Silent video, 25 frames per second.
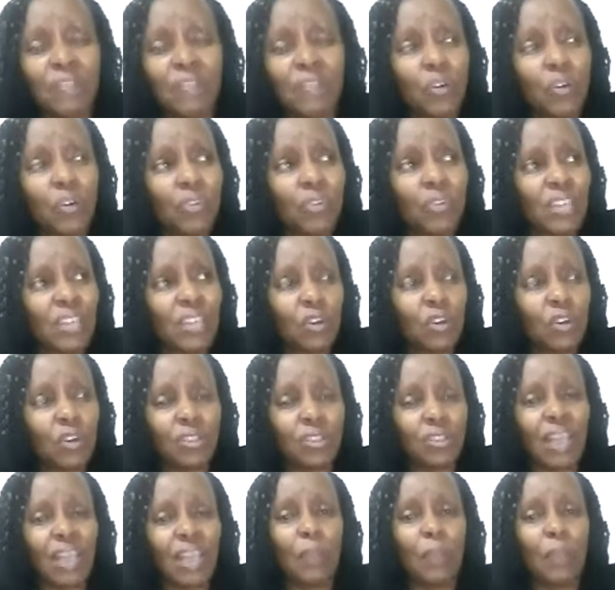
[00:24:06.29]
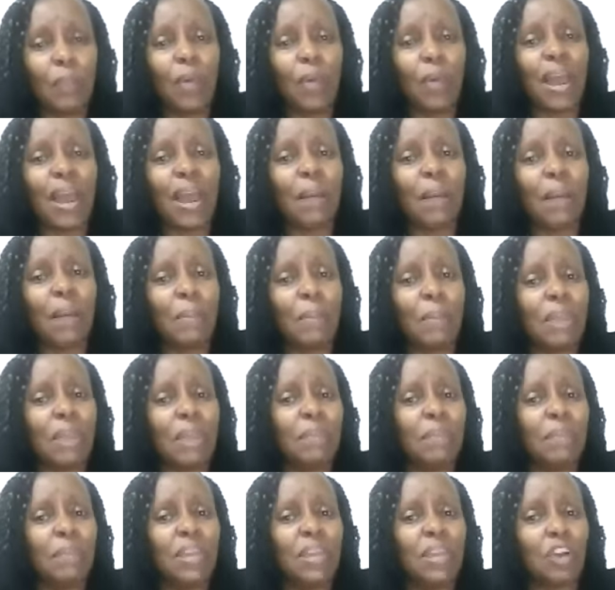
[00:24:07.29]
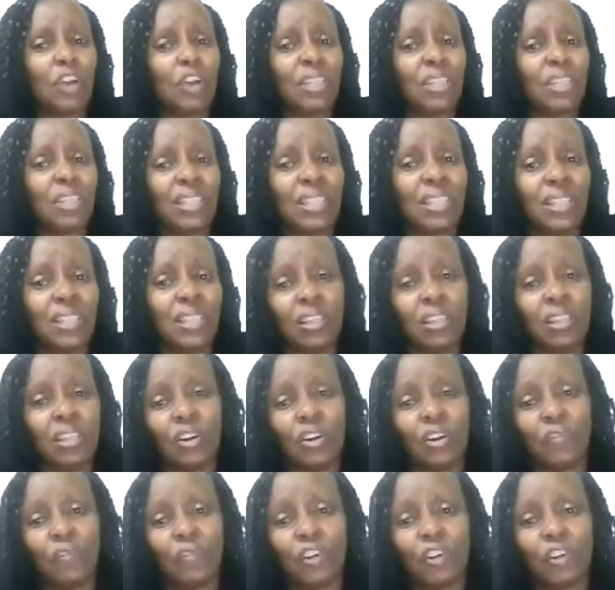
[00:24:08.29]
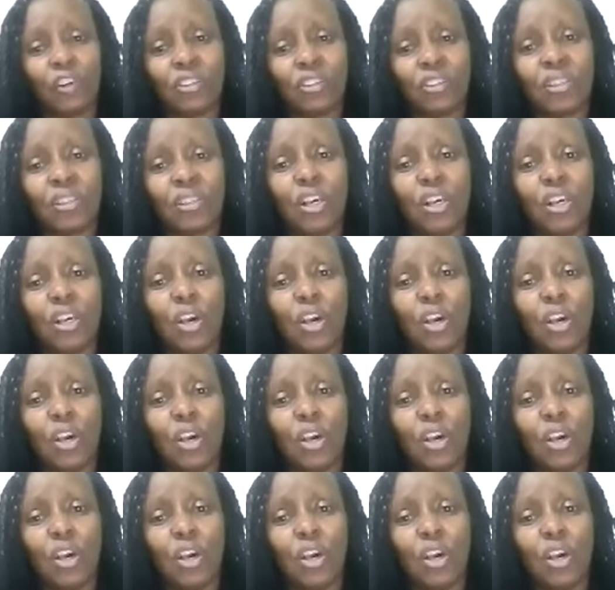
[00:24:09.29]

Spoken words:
You know, you just go somewhere, maybe not in, of course,